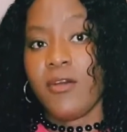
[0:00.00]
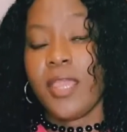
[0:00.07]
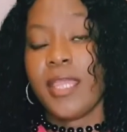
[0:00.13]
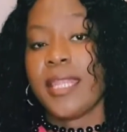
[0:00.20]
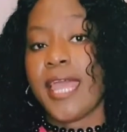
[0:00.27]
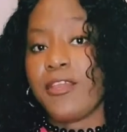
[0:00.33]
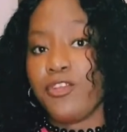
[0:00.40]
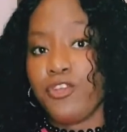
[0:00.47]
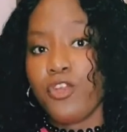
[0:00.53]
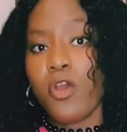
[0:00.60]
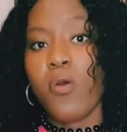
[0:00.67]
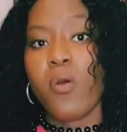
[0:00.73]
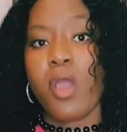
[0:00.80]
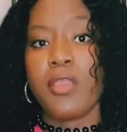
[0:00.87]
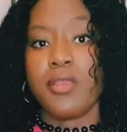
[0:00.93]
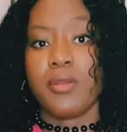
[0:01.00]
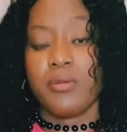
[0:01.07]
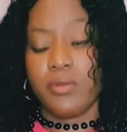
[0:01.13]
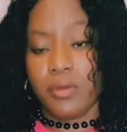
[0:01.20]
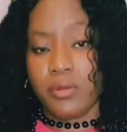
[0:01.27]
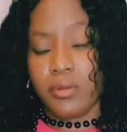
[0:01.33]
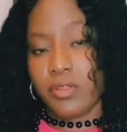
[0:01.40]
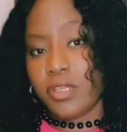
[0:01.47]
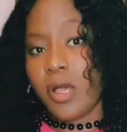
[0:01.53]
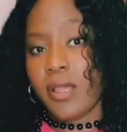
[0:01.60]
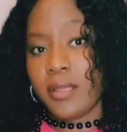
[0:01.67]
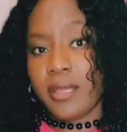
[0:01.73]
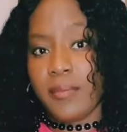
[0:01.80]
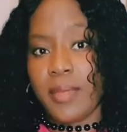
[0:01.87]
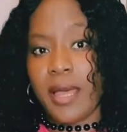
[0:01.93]
okay, that you know what you're
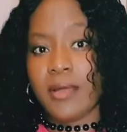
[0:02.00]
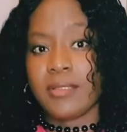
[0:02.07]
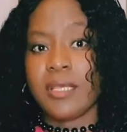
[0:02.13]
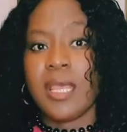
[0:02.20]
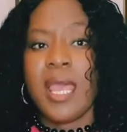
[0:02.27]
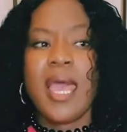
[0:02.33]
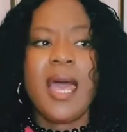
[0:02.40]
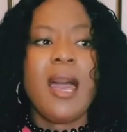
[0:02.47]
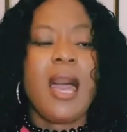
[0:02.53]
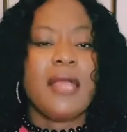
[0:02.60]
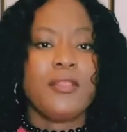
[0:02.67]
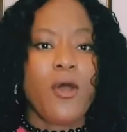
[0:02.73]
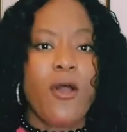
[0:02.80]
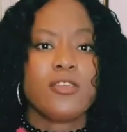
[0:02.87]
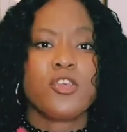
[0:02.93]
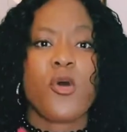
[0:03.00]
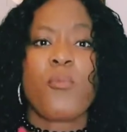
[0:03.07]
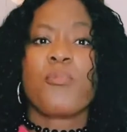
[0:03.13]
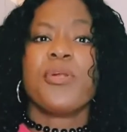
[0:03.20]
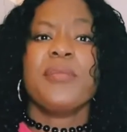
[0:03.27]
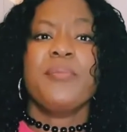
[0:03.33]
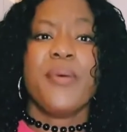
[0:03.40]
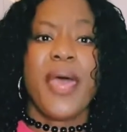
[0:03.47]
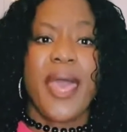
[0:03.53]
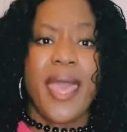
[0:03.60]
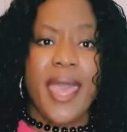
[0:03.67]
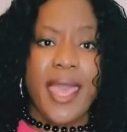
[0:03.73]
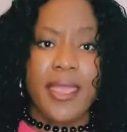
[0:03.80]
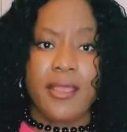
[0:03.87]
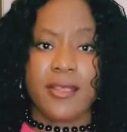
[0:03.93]
talking about. And also
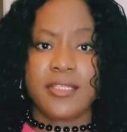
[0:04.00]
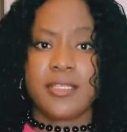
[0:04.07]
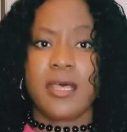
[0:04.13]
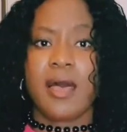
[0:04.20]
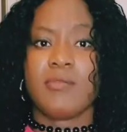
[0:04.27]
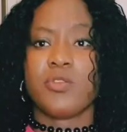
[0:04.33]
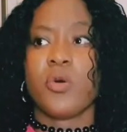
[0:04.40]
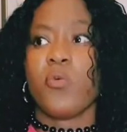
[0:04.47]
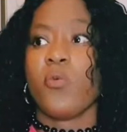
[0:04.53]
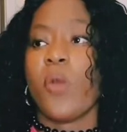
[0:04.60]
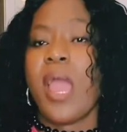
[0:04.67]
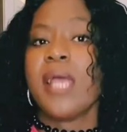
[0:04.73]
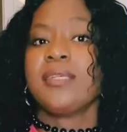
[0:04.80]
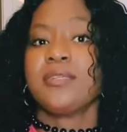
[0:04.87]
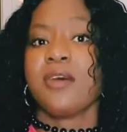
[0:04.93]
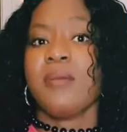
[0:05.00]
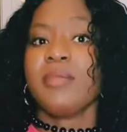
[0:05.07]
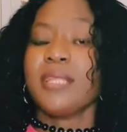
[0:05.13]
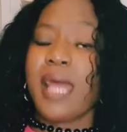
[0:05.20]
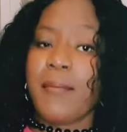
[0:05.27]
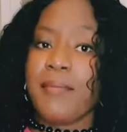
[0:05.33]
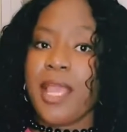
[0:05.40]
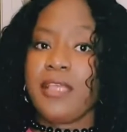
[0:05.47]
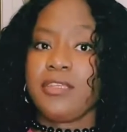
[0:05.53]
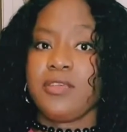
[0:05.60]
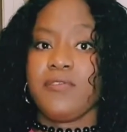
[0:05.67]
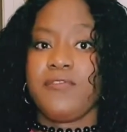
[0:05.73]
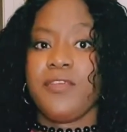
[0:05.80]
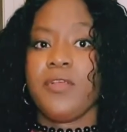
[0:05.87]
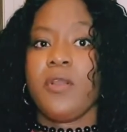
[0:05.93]
prepare yourself. So wear something that
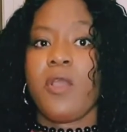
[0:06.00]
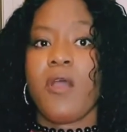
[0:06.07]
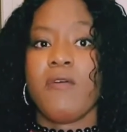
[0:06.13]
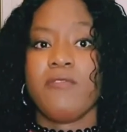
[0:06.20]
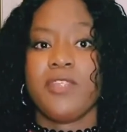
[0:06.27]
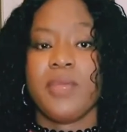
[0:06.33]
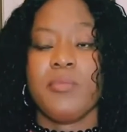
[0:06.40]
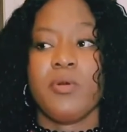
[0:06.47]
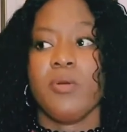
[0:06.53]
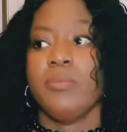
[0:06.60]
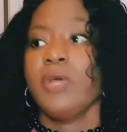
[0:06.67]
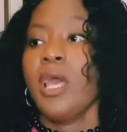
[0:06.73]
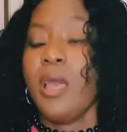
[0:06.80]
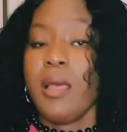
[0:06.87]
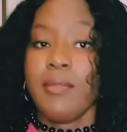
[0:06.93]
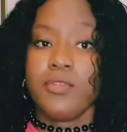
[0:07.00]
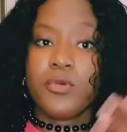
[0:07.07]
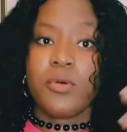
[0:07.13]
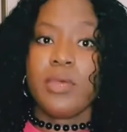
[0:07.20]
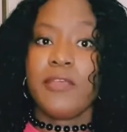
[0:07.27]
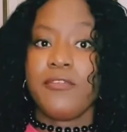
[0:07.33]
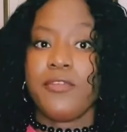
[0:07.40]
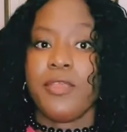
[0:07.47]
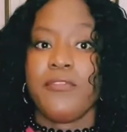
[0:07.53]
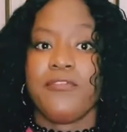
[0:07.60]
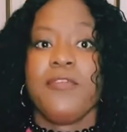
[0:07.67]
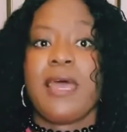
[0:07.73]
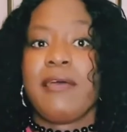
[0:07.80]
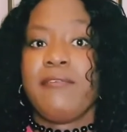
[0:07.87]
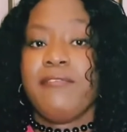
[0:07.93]
makes you feel comfortable.
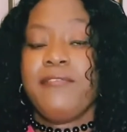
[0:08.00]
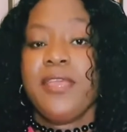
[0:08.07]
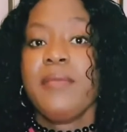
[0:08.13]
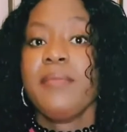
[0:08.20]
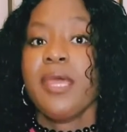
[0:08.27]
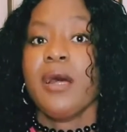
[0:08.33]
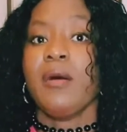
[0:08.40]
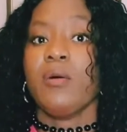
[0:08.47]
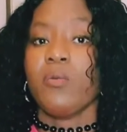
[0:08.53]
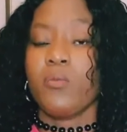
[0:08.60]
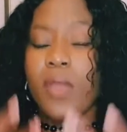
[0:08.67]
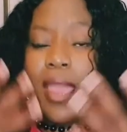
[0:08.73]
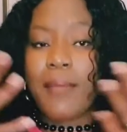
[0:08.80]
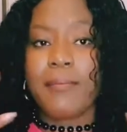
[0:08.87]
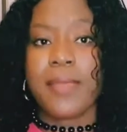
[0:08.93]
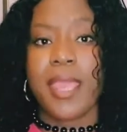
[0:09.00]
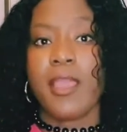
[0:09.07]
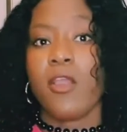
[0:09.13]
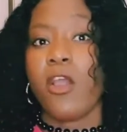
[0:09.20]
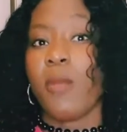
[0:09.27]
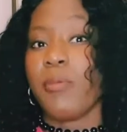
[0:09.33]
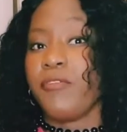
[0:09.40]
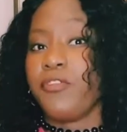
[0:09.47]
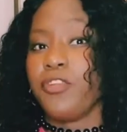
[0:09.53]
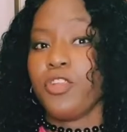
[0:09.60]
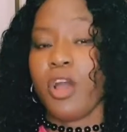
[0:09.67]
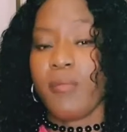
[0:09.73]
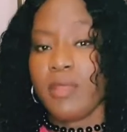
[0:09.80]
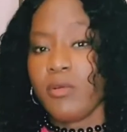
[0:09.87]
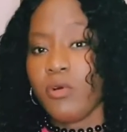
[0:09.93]
If you are female, wear makeup. If you
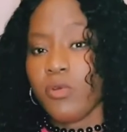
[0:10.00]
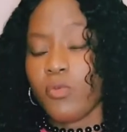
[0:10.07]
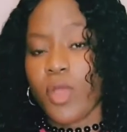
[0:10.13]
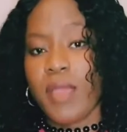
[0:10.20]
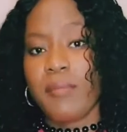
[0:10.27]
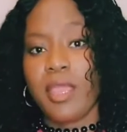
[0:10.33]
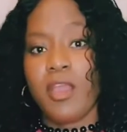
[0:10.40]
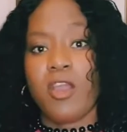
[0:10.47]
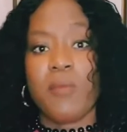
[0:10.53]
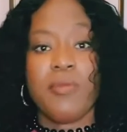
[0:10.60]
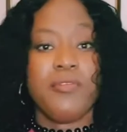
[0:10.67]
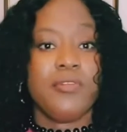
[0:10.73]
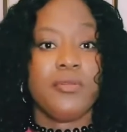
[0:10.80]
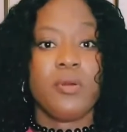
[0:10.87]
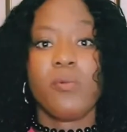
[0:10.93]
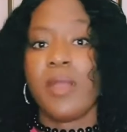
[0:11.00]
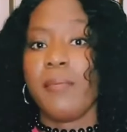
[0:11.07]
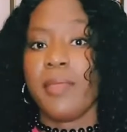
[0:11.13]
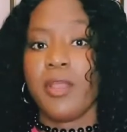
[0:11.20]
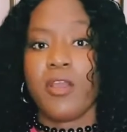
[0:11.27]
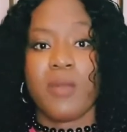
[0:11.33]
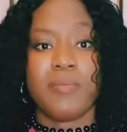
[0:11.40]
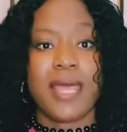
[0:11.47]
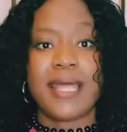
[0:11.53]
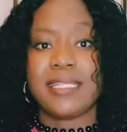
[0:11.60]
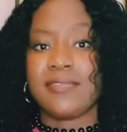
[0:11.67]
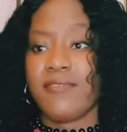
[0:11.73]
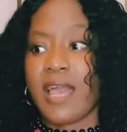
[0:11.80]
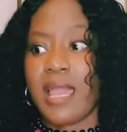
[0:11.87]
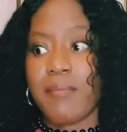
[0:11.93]
normally would wear makeup, if you don't wear makeup,
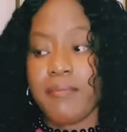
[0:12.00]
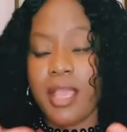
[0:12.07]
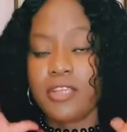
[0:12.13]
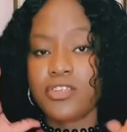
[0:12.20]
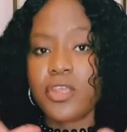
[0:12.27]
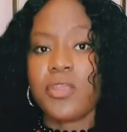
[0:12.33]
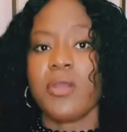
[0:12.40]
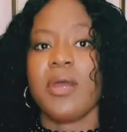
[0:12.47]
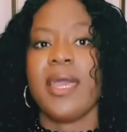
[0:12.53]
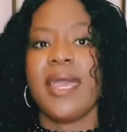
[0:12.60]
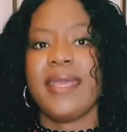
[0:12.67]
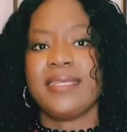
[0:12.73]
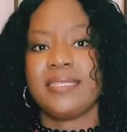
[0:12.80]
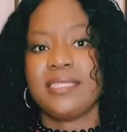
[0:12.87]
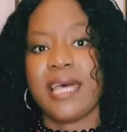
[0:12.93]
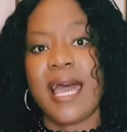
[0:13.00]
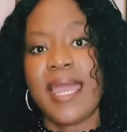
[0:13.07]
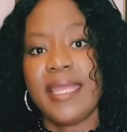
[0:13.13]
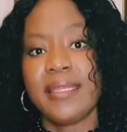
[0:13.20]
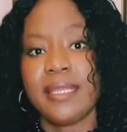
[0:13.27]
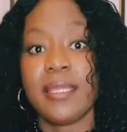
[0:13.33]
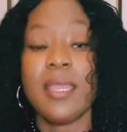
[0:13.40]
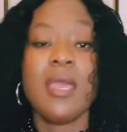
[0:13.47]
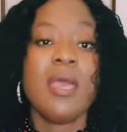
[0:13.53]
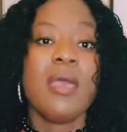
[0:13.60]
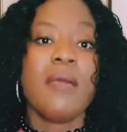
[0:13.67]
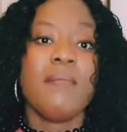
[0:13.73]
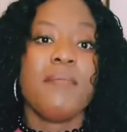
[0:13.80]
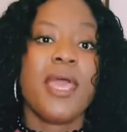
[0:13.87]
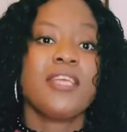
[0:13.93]
that's fine. Make sure your hair is tidy.
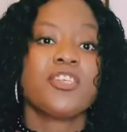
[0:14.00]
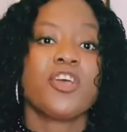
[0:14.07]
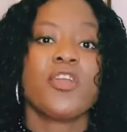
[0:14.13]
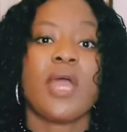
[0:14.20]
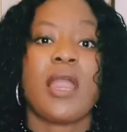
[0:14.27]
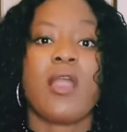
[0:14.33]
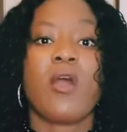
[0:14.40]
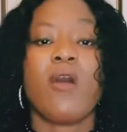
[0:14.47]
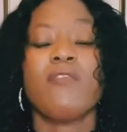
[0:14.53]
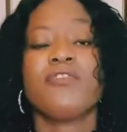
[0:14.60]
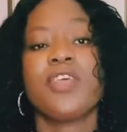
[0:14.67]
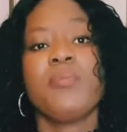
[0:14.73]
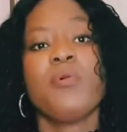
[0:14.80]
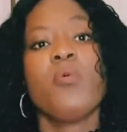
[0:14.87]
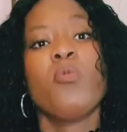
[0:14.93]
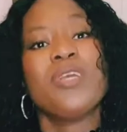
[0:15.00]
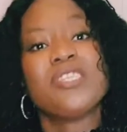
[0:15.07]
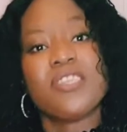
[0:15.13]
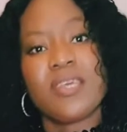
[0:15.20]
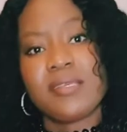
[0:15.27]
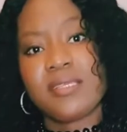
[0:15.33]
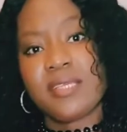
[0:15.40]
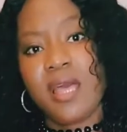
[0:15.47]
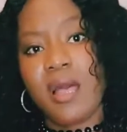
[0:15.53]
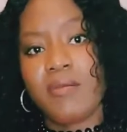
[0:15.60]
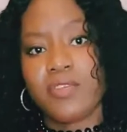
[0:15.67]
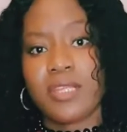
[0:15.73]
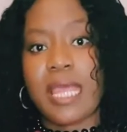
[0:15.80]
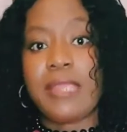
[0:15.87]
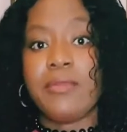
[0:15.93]
Make sure you're comfortable with
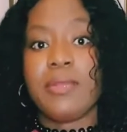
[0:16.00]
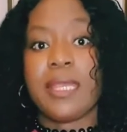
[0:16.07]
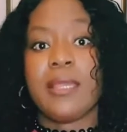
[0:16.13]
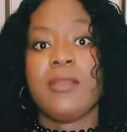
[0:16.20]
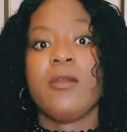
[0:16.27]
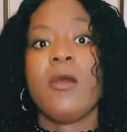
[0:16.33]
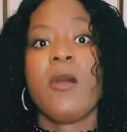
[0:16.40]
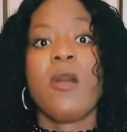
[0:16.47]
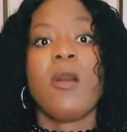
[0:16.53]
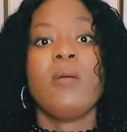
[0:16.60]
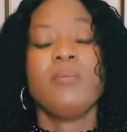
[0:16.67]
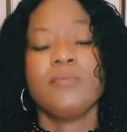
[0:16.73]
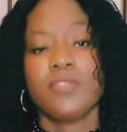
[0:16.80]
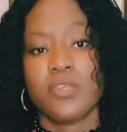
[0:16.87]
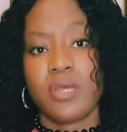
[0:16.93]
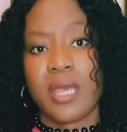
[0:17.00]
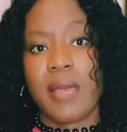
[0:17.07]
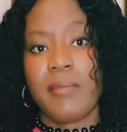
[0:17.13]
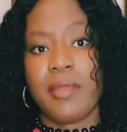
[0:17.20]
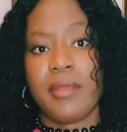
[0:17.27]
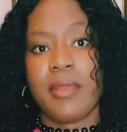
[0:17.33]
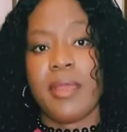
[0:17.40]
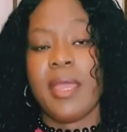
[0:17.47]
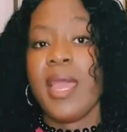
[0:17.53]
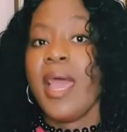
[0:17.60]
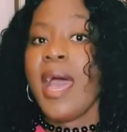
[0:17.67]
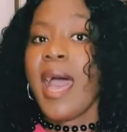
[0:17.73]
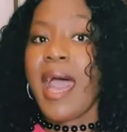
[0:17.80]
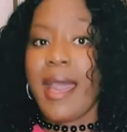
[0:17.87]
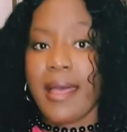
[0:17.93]
yourself so that you can come to camera
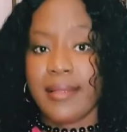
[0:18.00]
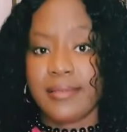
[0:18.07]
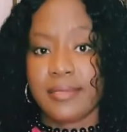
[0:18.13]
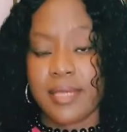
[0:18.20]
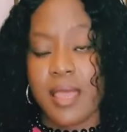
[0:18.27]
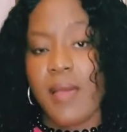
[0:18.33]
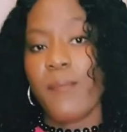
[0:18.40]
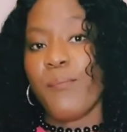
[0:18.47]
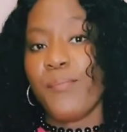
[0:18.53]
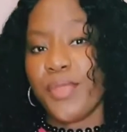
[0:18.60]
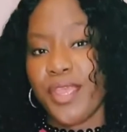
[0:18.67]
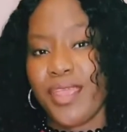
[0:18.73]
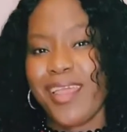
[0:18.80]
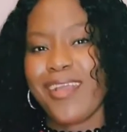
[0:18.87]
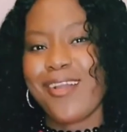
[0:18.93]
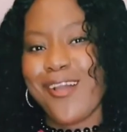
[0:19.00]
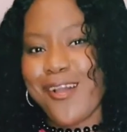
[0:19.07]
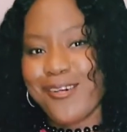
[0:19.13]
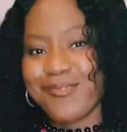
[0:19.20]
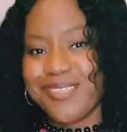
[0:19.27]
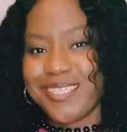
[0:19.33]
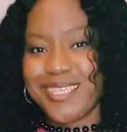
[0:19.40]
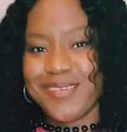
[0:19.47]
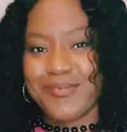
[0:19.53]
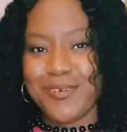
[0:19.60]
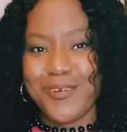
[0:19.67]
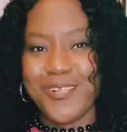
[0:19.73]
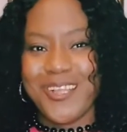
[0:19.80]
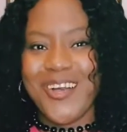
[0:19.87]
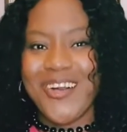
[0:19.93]
and be
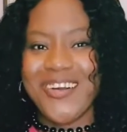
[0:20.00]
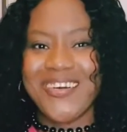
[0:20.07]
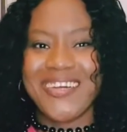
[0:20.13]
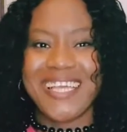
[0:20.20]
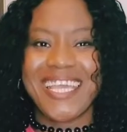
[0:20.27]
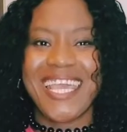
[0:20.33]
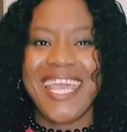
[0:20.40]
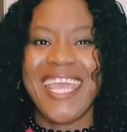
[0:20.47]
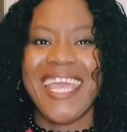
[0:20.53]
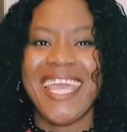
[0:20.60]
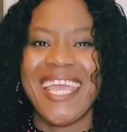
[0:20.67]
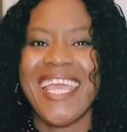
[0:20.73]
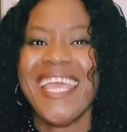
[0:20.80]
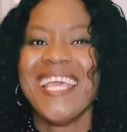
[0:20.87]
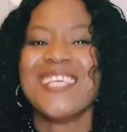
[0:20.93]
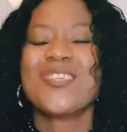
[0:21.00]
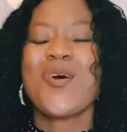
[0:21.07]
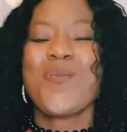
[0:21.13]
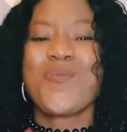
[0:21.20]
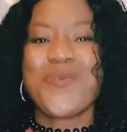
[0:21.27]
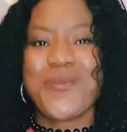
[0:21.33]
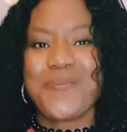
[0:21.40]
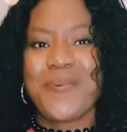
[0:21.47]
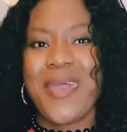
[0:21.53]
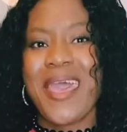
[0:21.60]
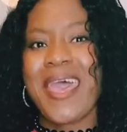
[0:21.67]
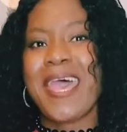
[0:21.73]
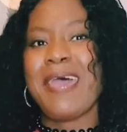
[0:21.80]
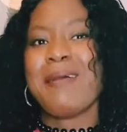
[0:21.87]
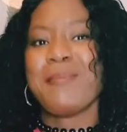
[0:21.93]
comfortable. Okay, so
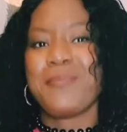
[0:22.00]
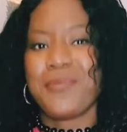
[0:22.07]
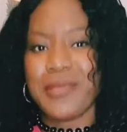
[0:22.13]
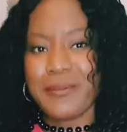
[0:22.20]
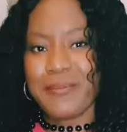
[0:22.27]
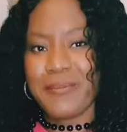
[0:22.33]
prepare.